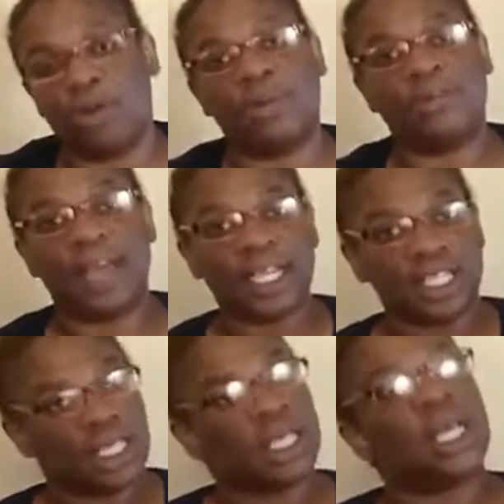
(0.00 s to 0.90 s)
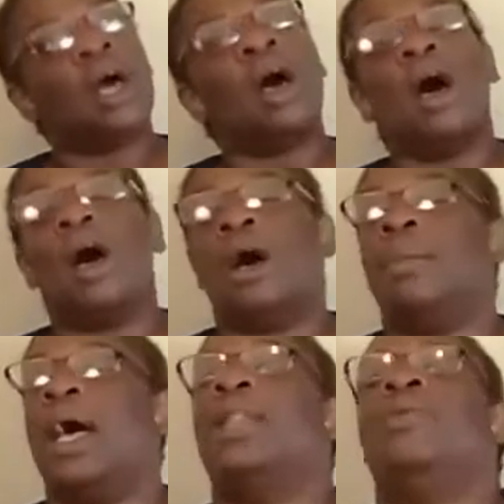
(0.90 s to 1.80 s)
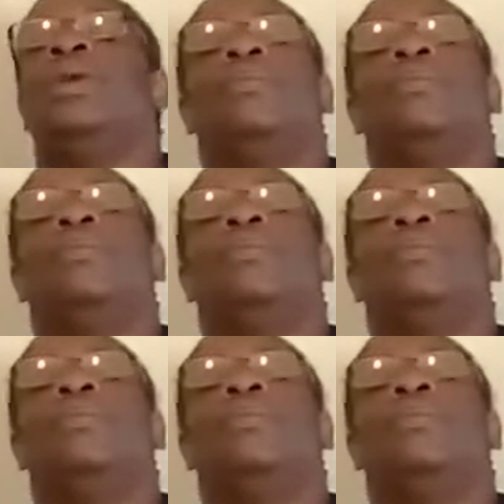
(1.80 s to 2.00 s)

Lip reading: of fashion. Halloween